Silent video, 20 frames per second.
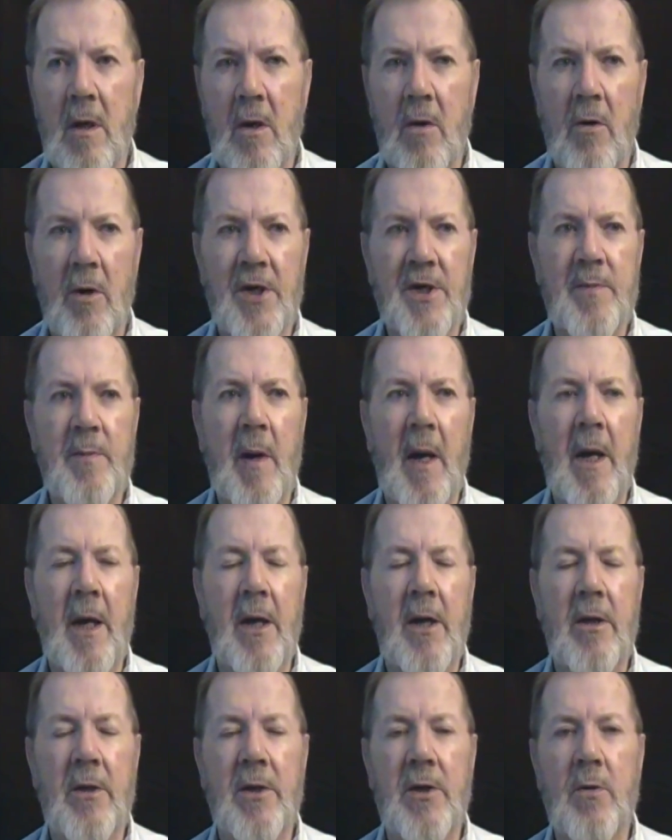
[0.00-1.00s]

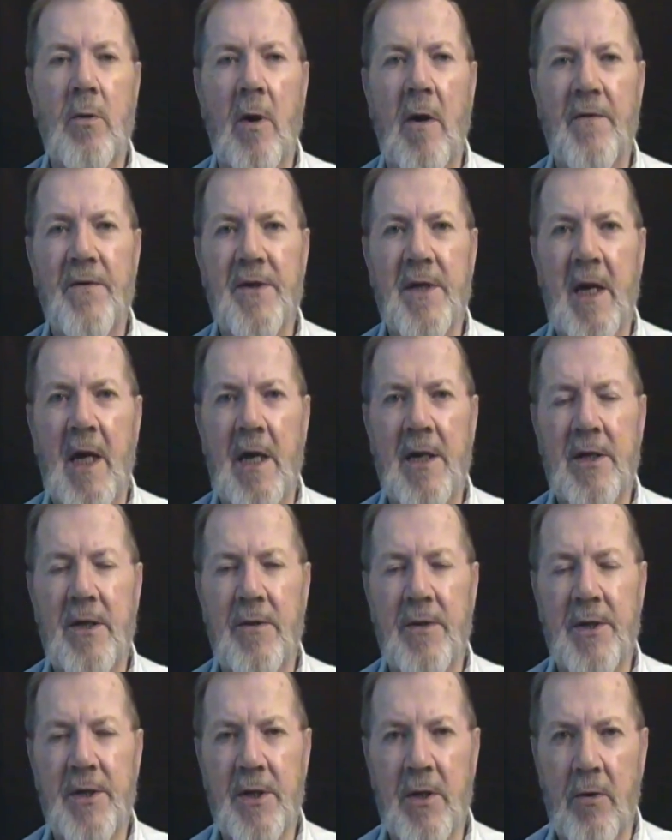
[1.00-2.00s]
corresponding to the 12 signs
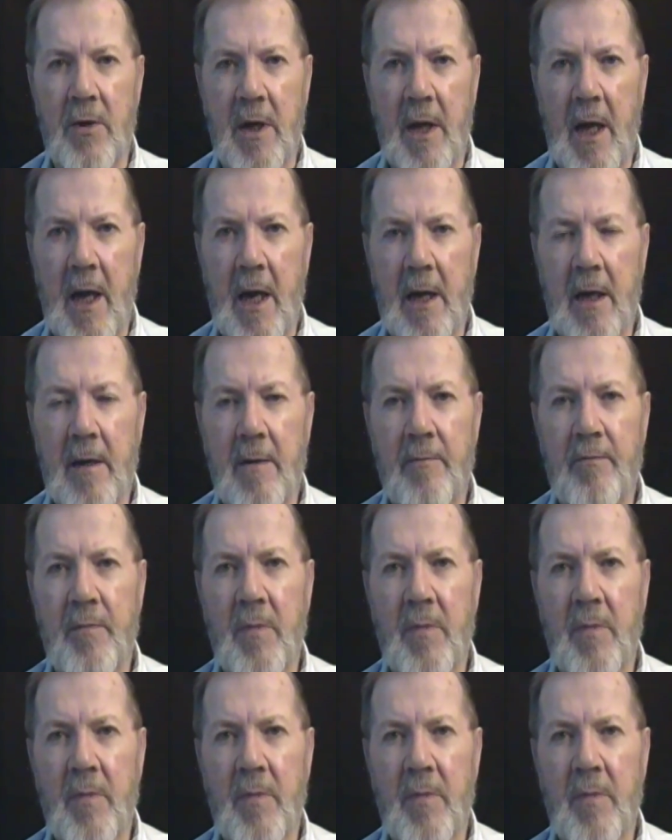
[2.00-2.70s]
of the zodiac.